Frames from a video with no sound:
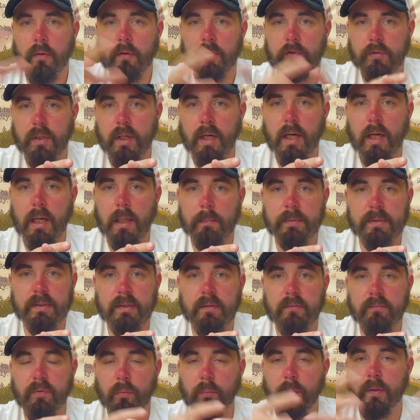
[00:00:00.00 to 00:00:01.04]
the tribes
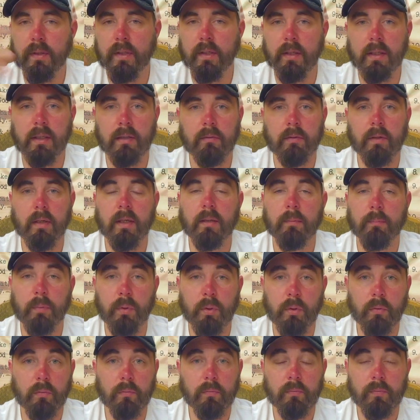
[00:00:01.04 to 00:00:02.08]
for when they're getting ready to
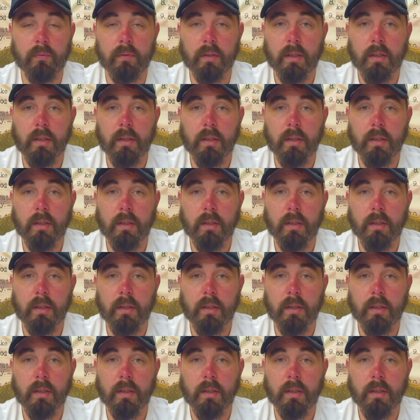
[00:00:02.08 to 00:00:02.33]
move.